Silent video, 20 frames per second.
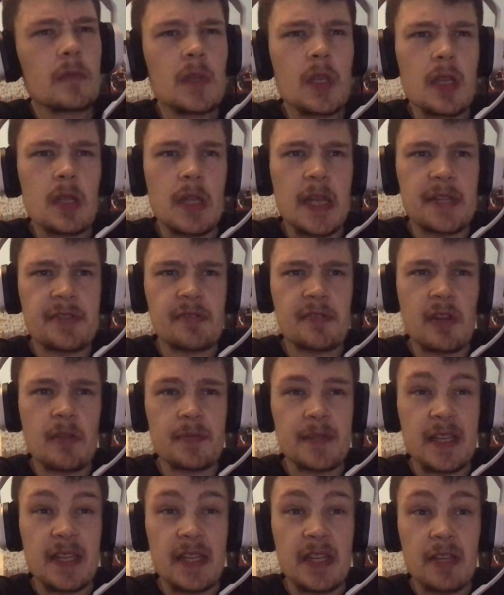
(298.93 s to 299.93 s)
Last result
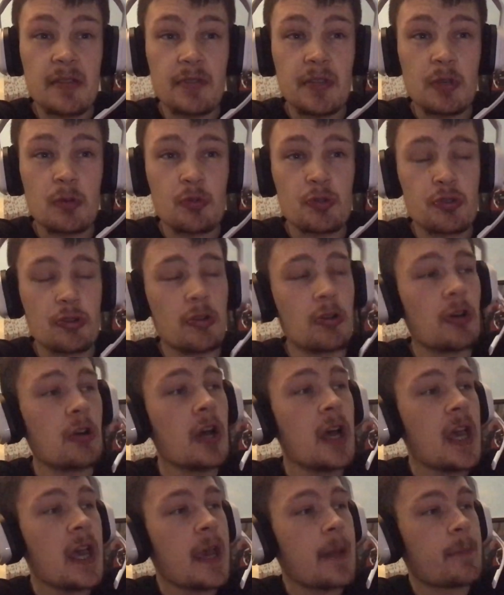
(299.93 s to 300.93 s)
was a 0-0 draw
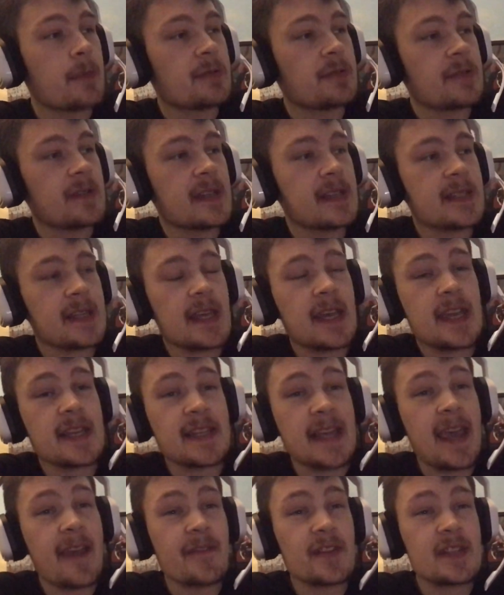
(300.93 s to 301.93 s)
between the sides.
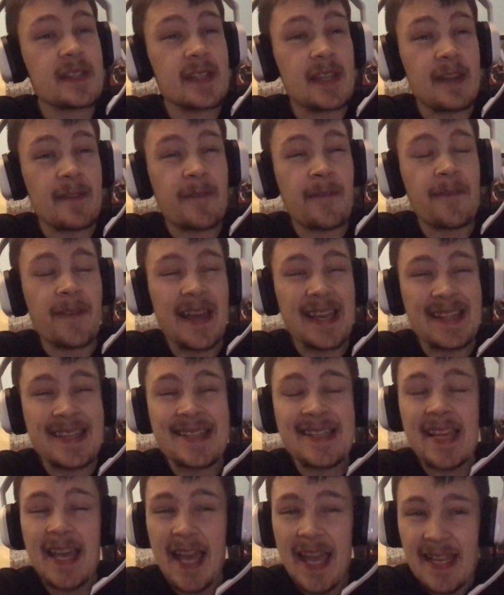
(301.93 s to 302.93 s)
Everton,
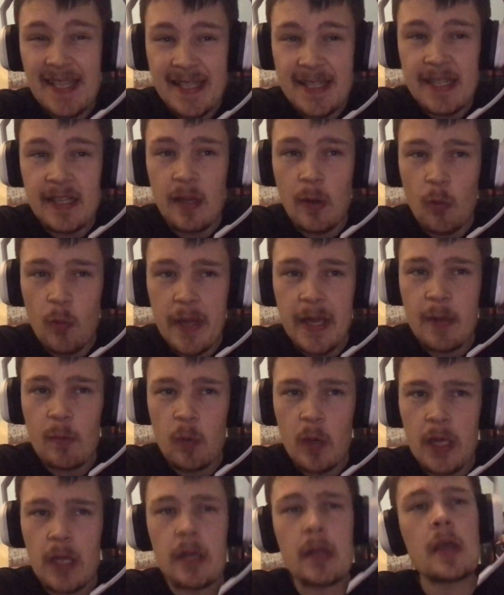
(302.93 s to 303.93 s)
fantastic away
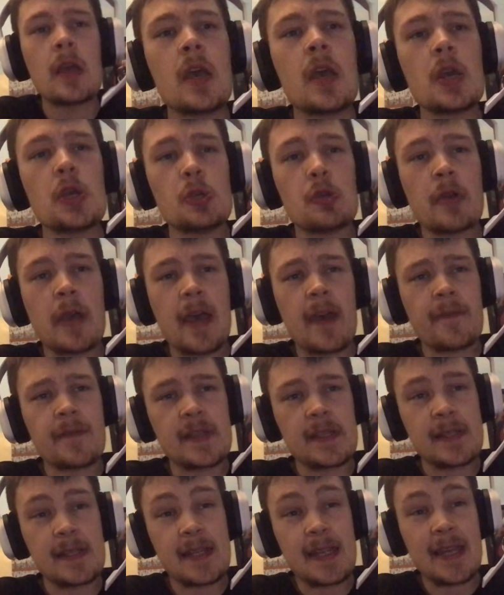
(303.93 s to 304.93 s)
win, you have
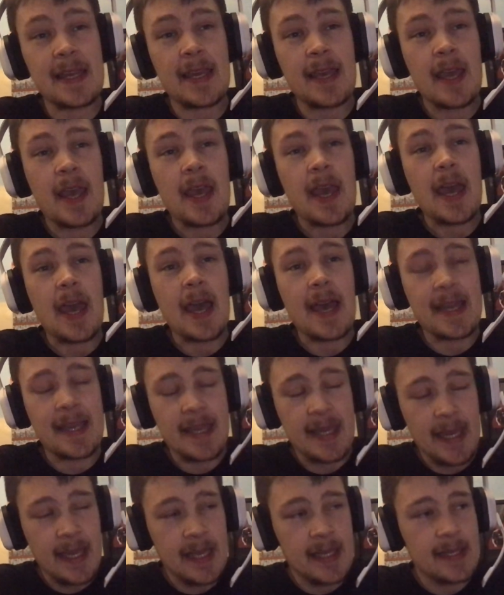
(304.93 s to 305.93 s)
to say,
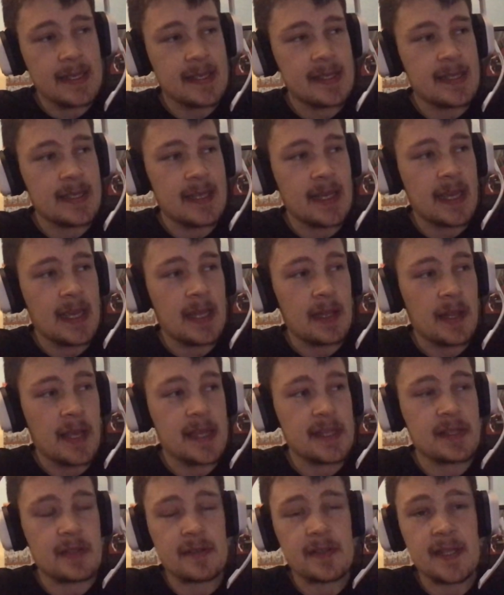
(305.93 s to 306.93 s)
against
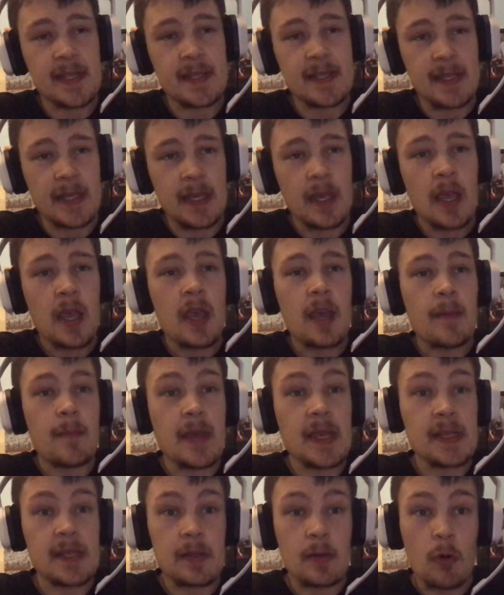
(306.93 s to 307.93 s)
Leicester City.
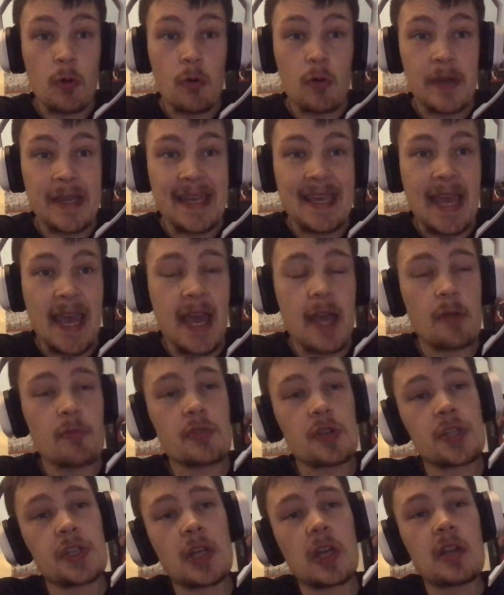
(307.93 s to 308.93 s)
Mason Holgate and
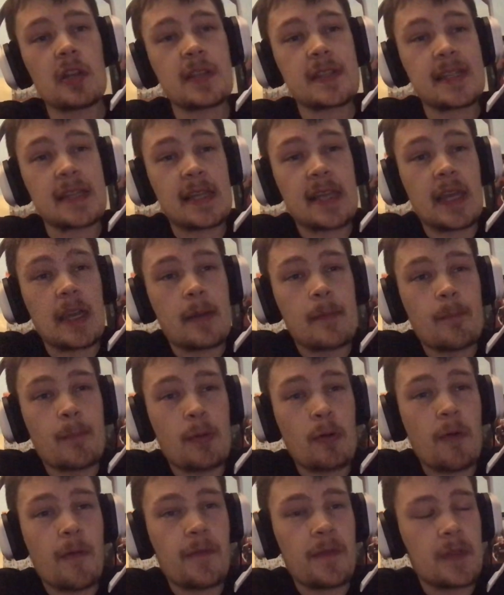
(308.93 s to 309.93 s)
Richarlison getting
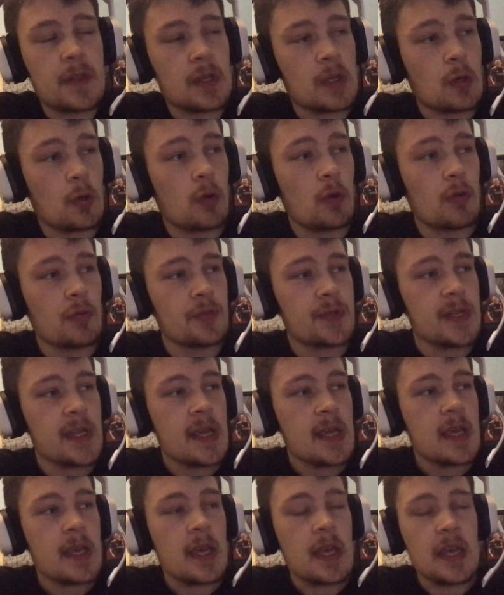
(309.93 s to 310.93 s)
both of the goals
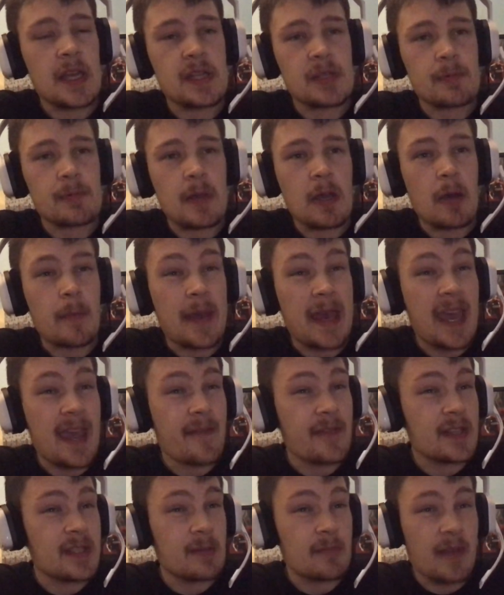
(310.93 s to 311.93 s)
as well. But
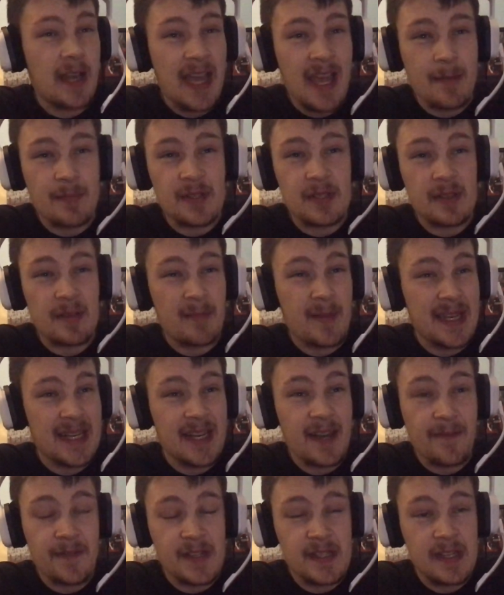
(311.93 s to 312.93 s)
Everton were absolutely
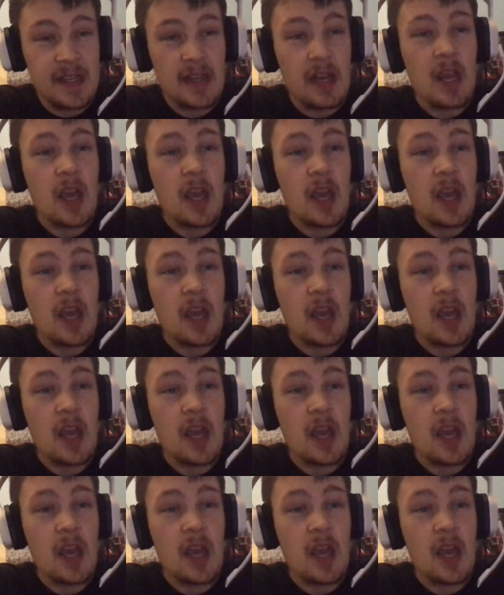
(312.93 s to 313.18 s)
magnificent.